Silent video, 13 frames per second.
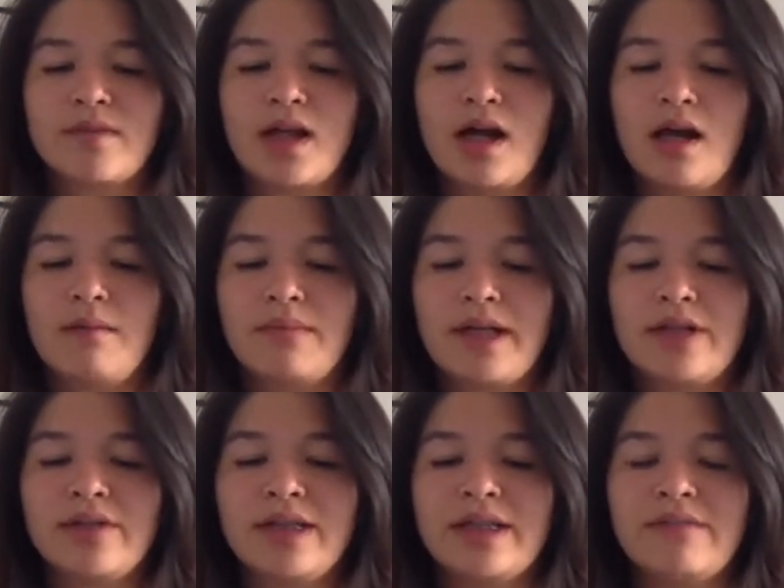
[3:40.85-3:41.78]
But I
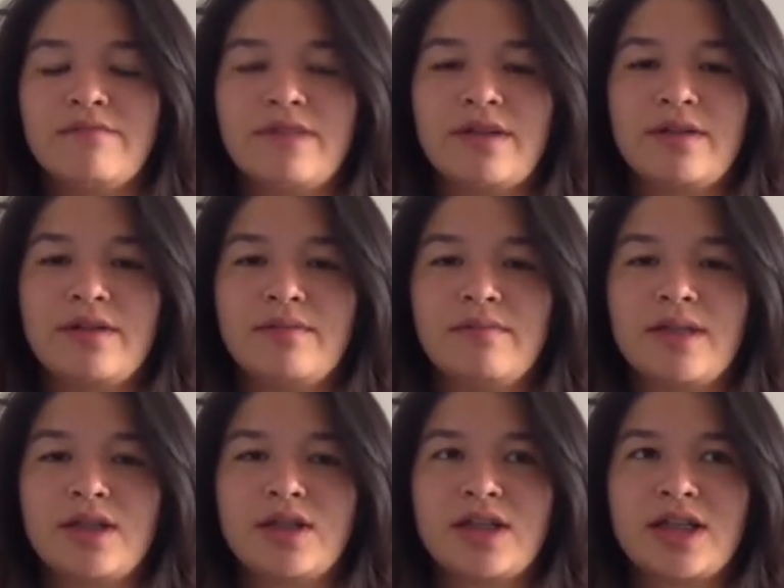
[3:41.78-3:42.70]
don't eat very
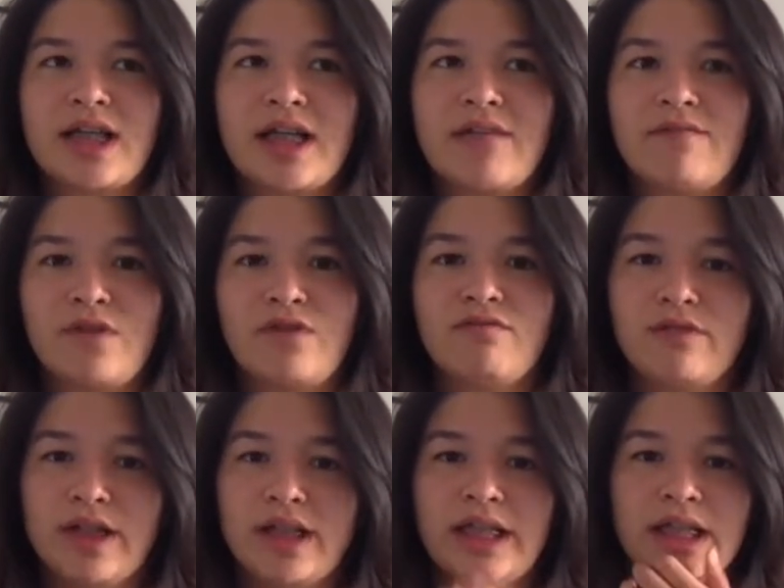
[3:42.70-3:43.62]
much because I get full
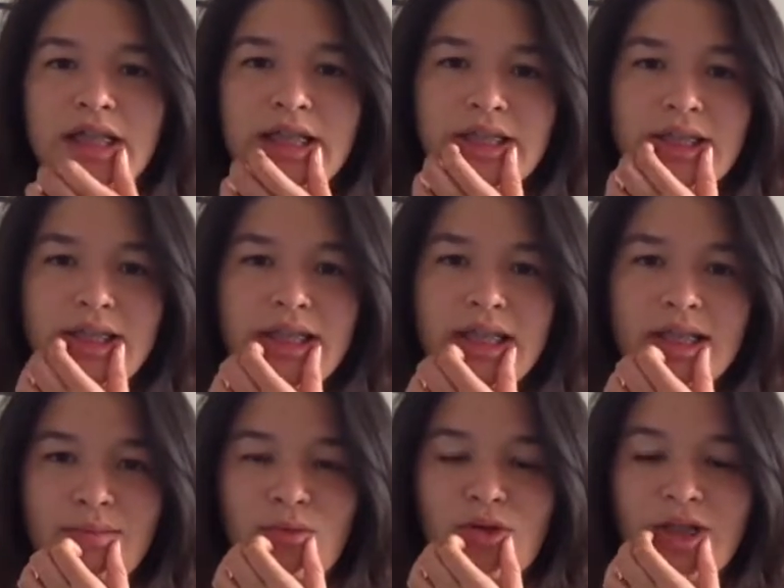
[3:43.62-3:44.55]
really easily in
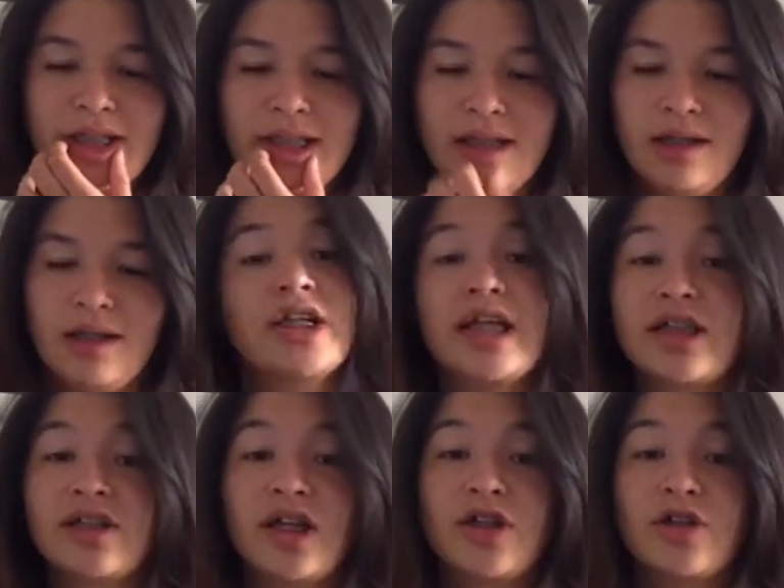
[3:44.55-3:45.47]
the morning.
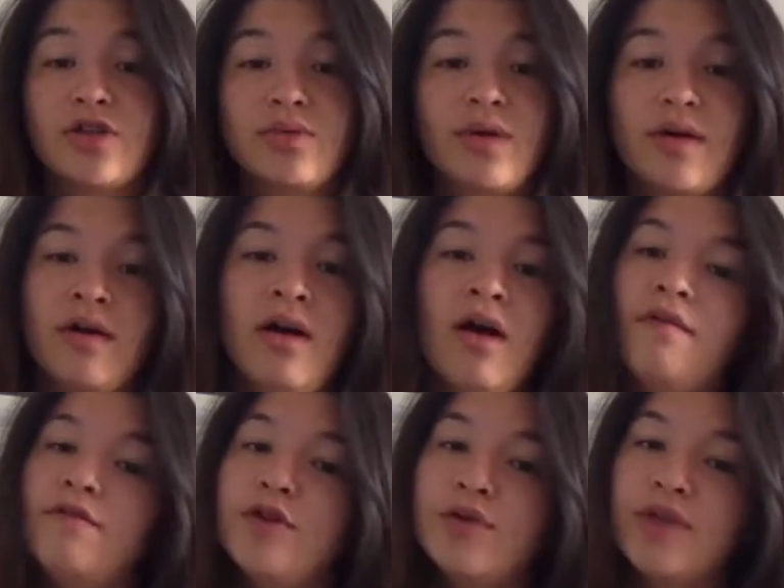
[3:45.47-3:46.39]
Yes, I do a
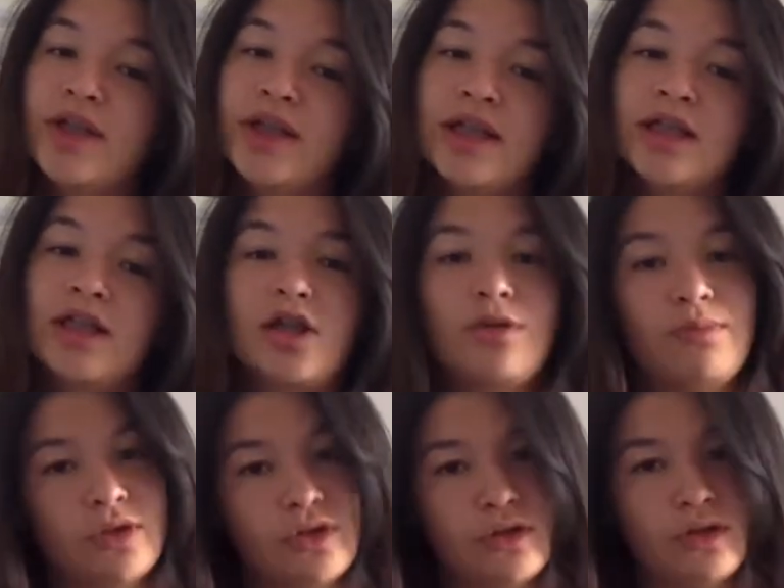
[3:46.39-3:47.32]
few things that are
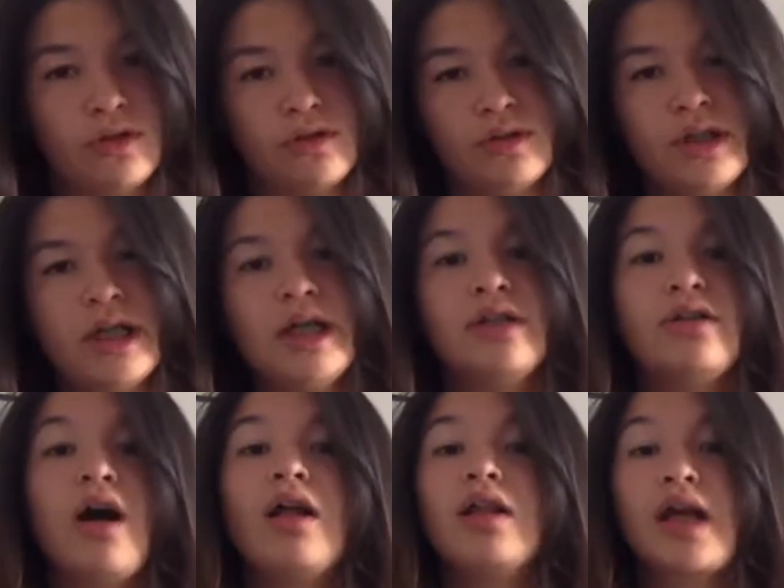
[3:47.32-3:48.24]
personal,
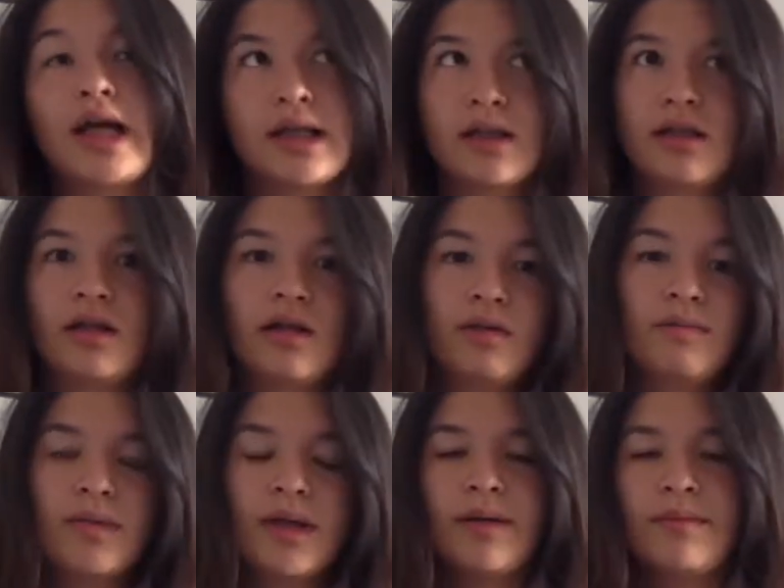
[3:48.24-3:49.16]
not like, you know,
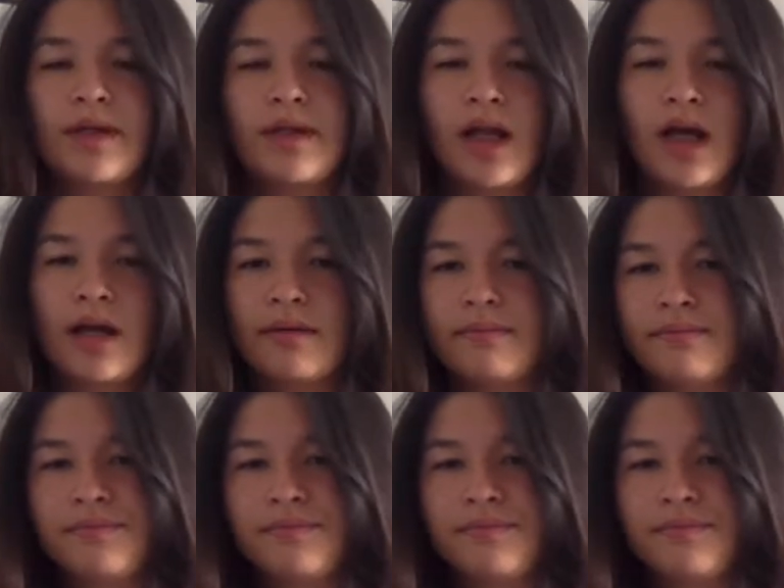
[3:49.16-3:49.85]
but I mean like